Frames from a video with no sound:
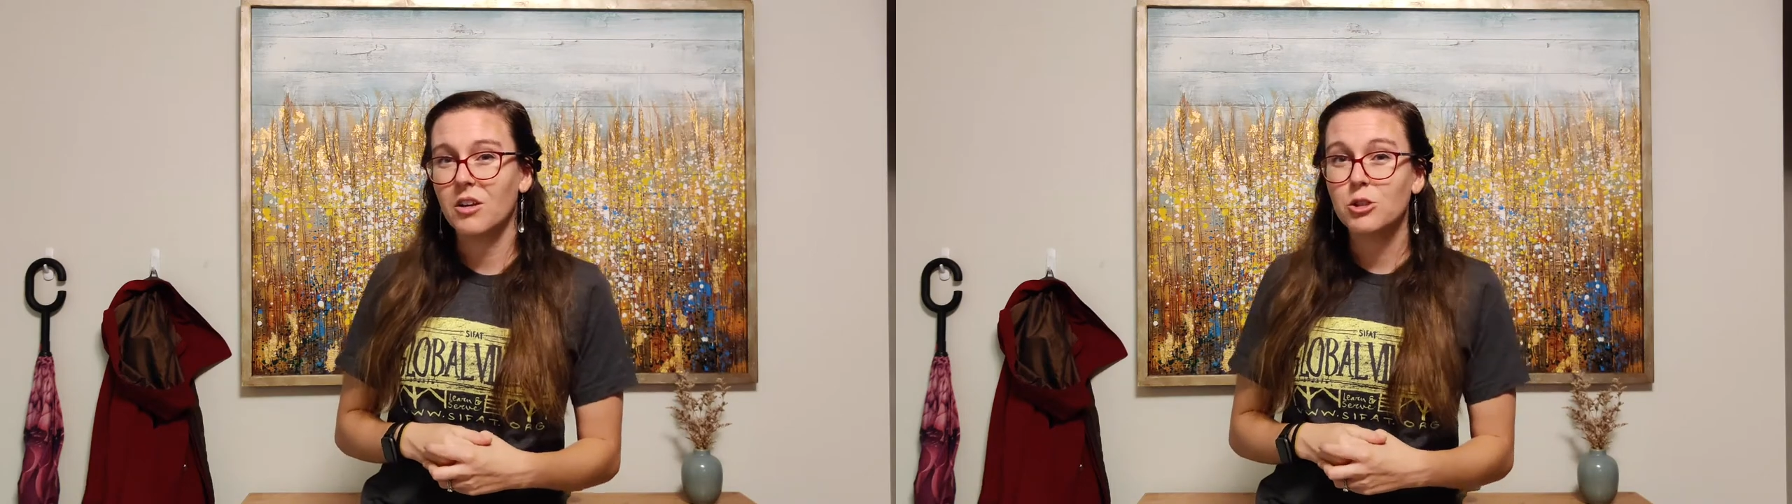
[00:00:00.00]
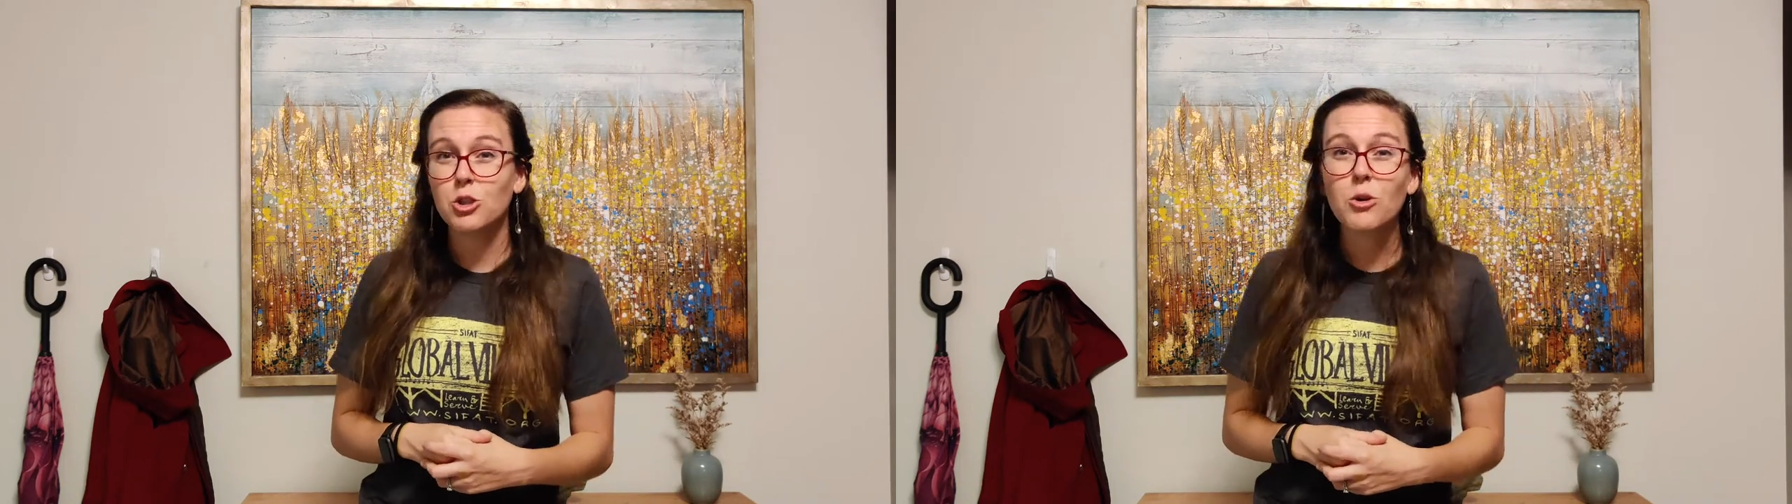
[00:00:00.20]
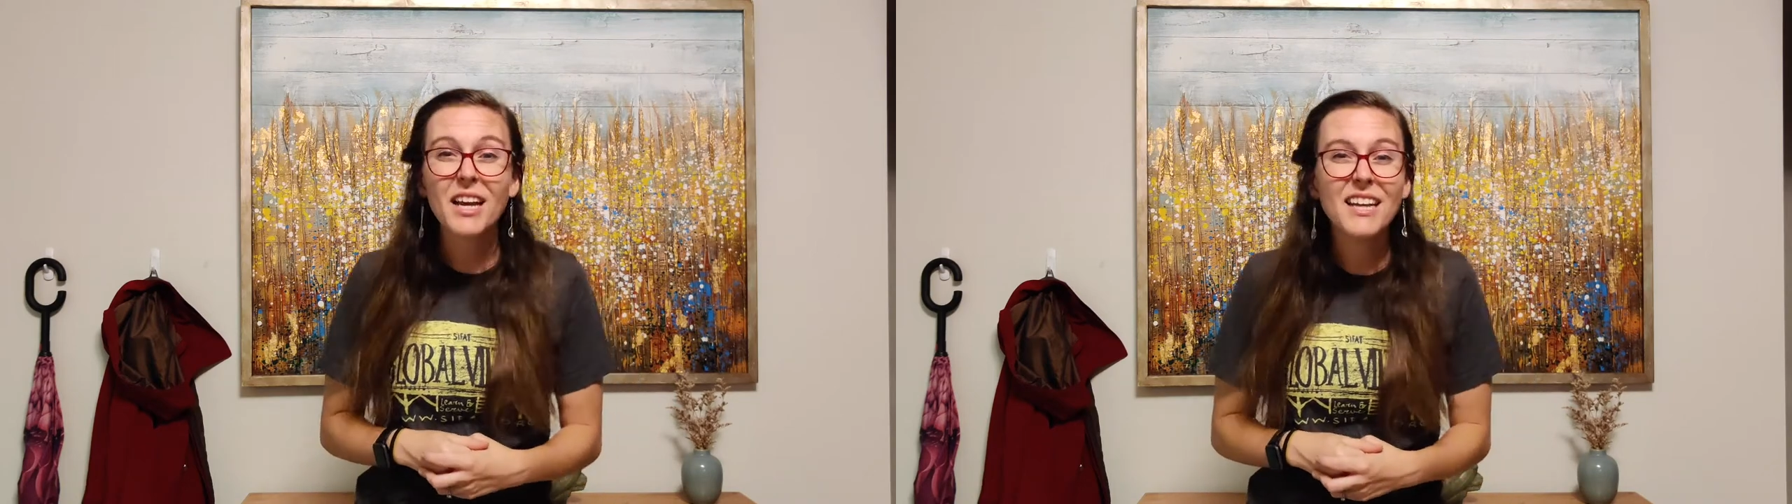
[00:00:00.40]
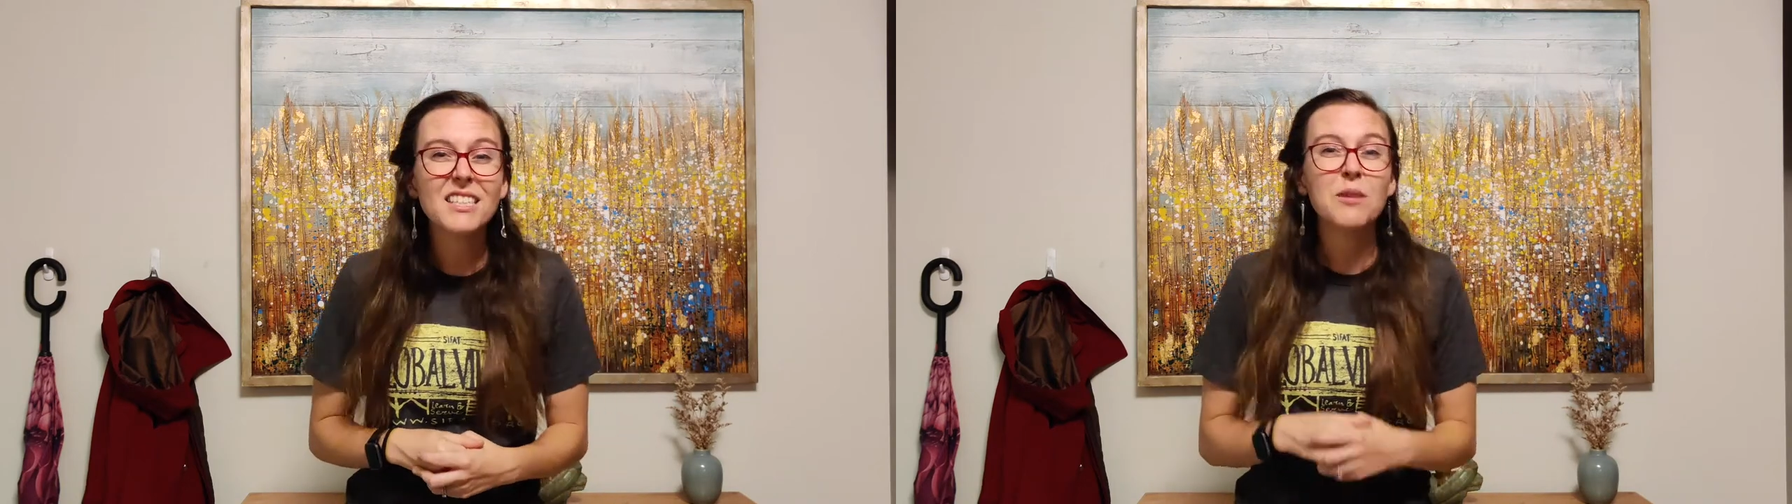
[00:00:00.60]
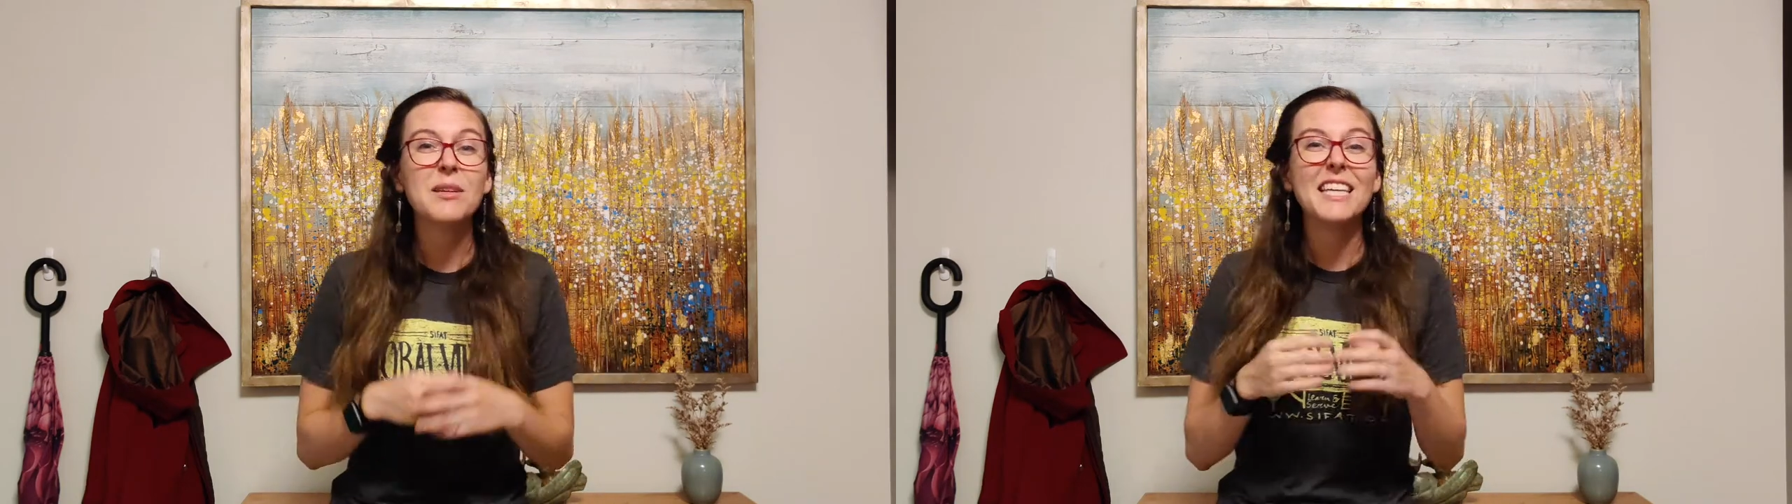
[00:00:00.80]
Jonah
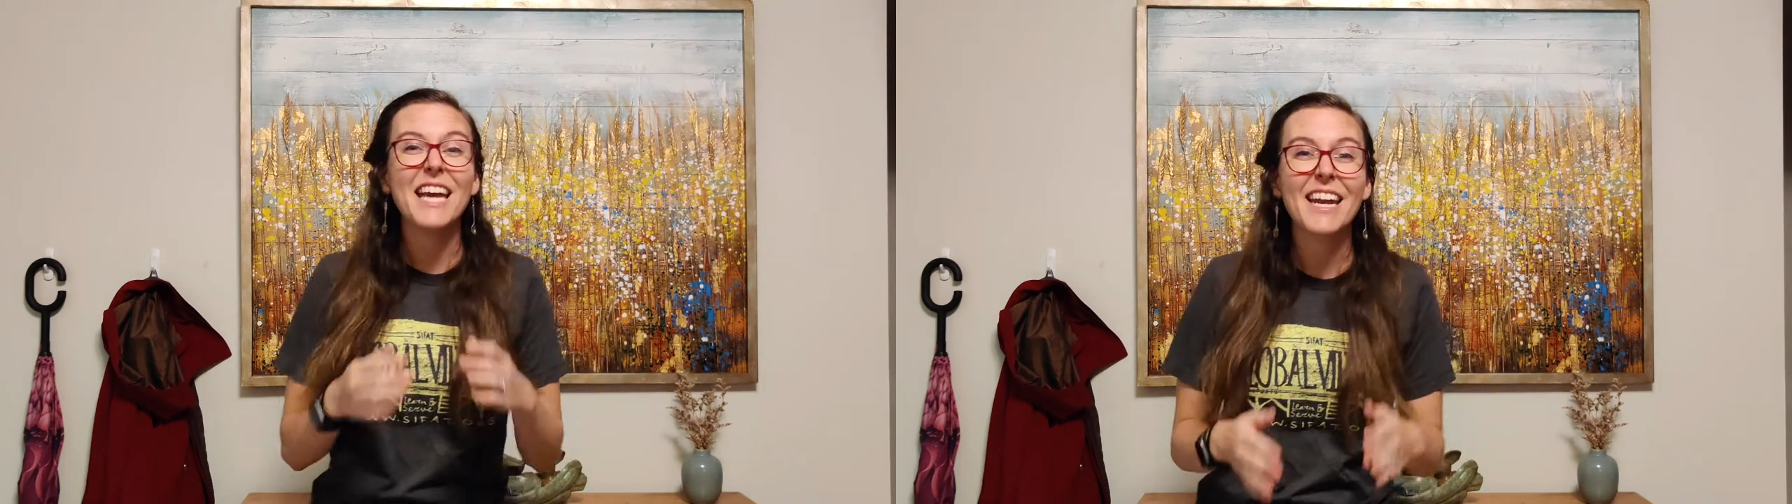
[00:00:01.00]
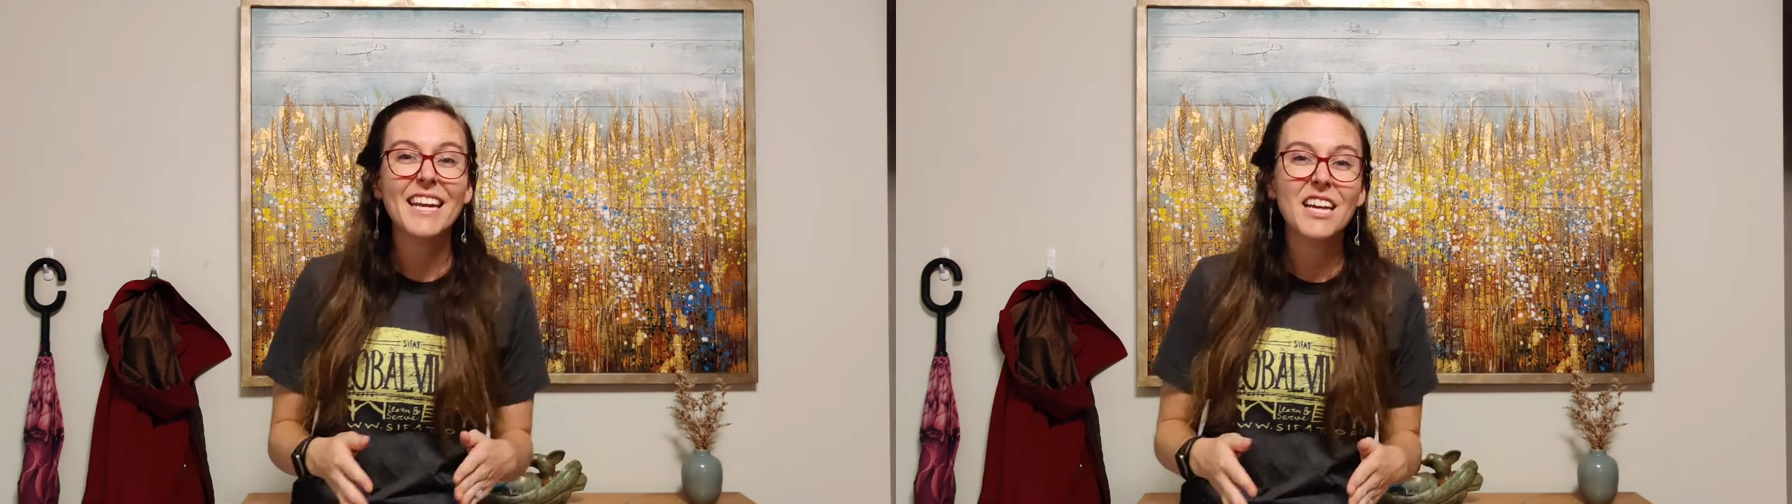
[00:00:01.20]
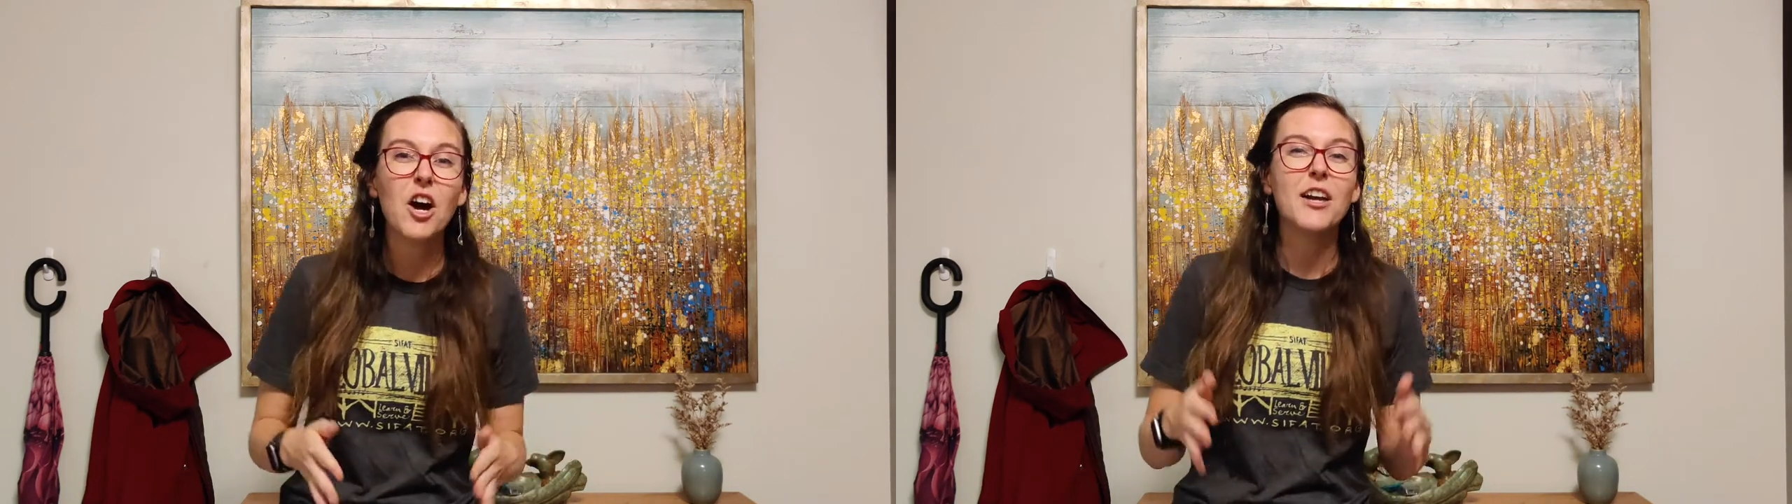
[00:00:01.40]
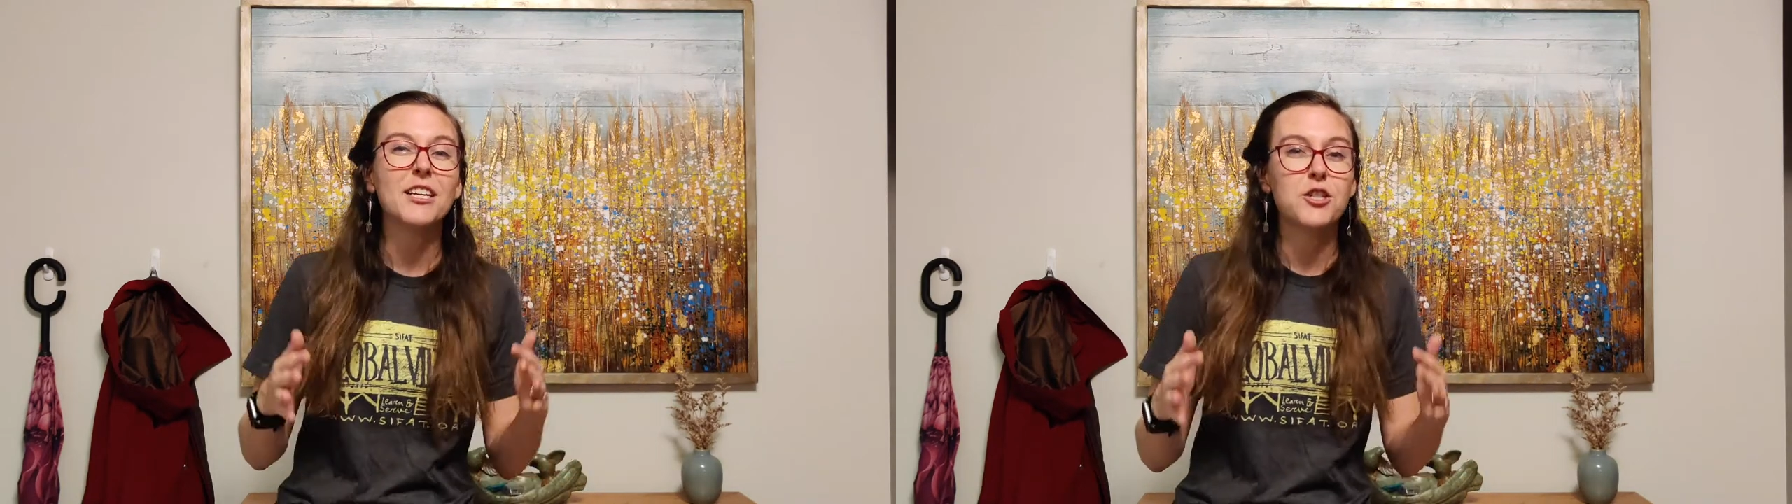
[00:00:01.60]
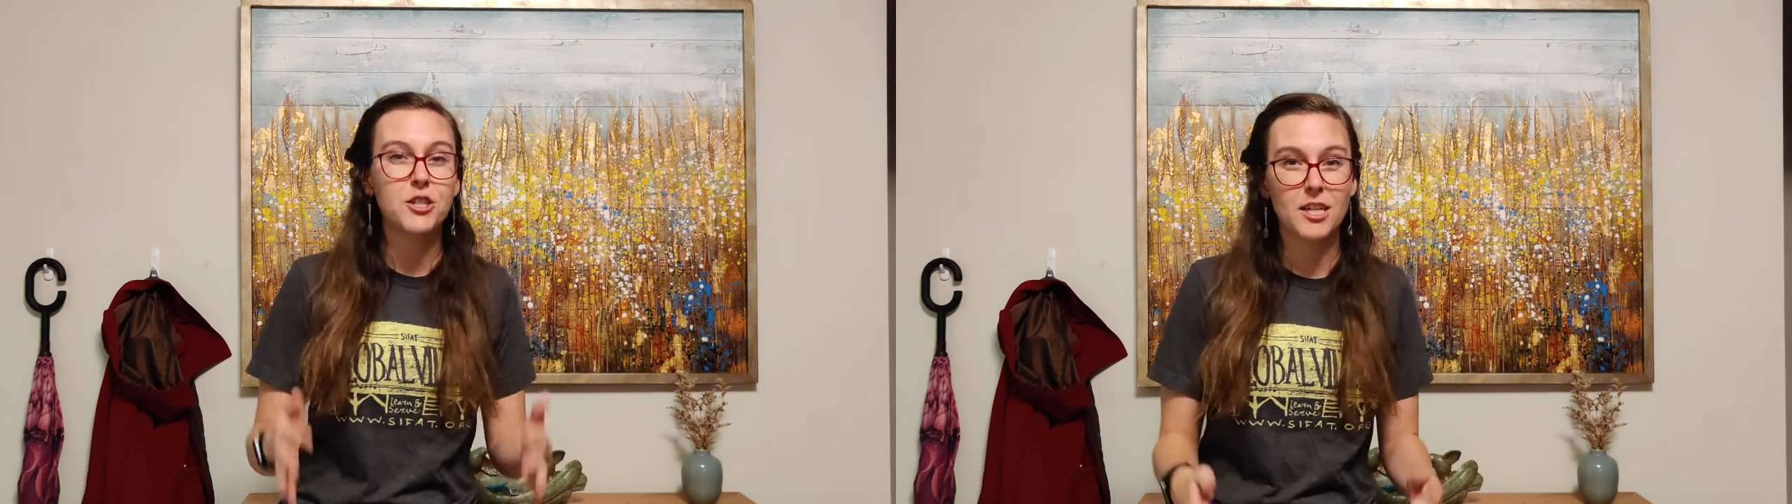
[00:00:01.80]
ended up getting on a
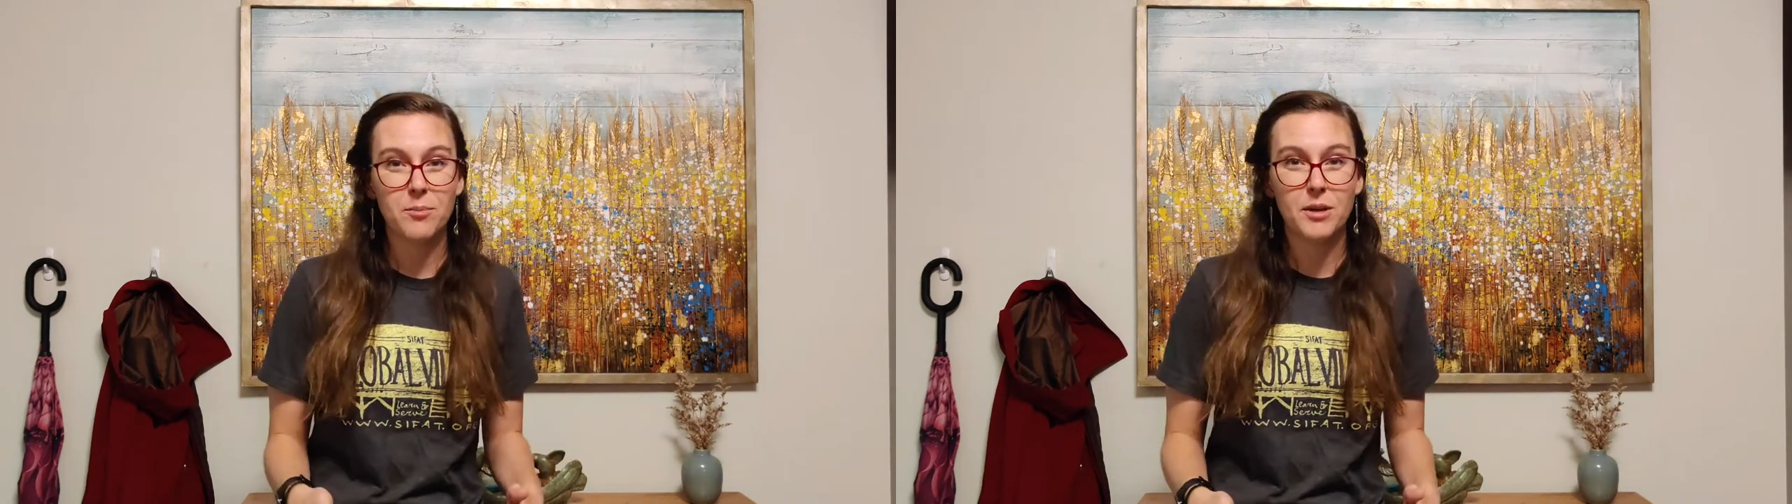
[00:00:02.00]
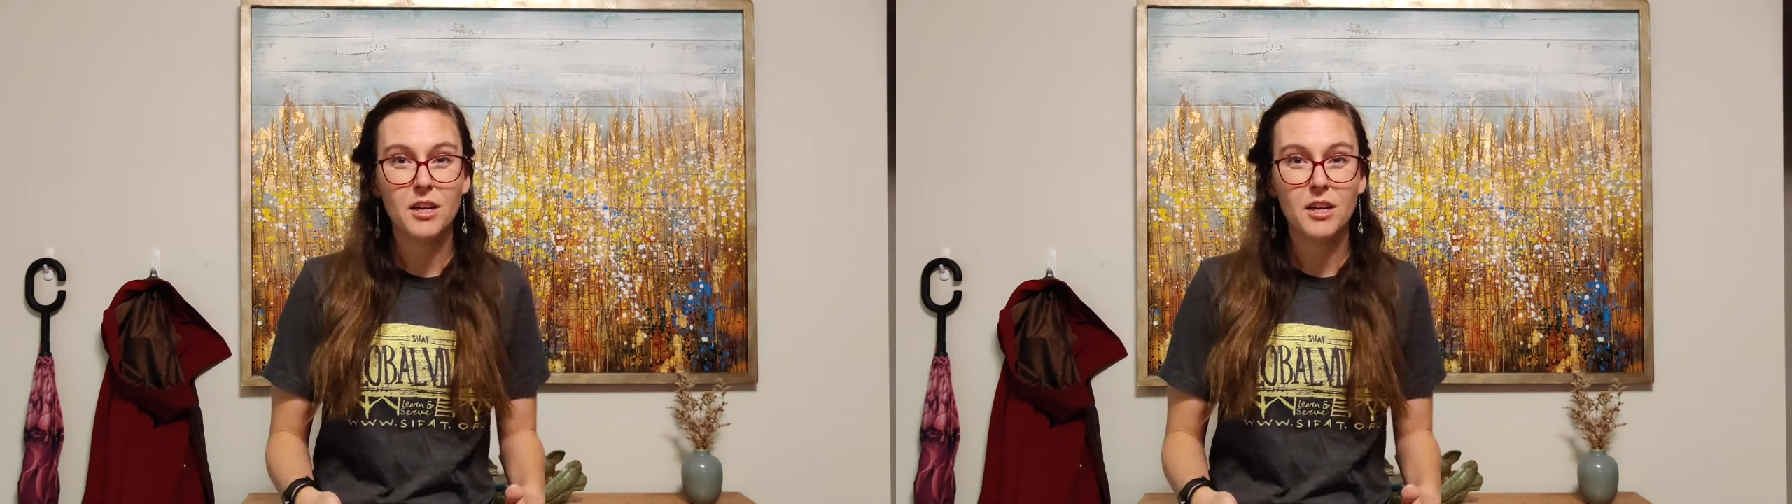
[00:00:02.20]
ship,